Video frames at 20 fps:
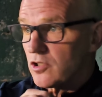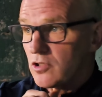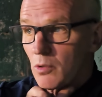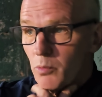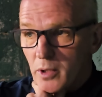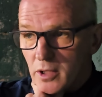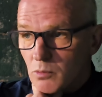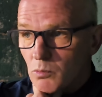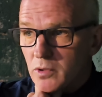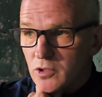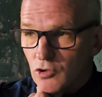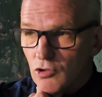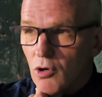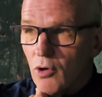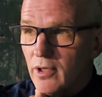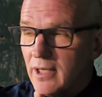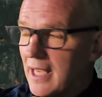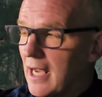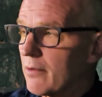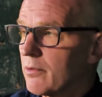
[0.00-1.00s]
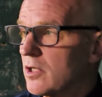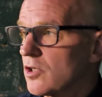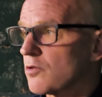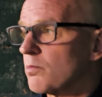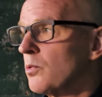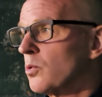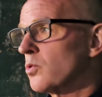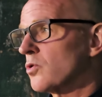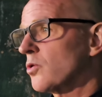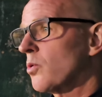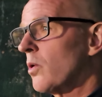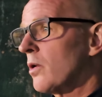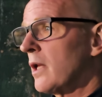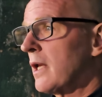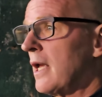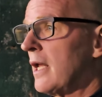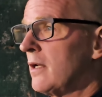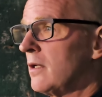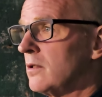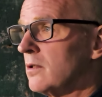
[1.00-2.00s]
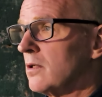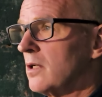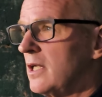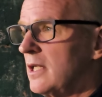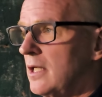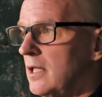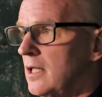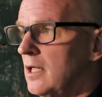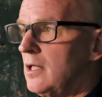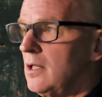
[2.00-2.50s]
So we're trying to carry a small squad again, and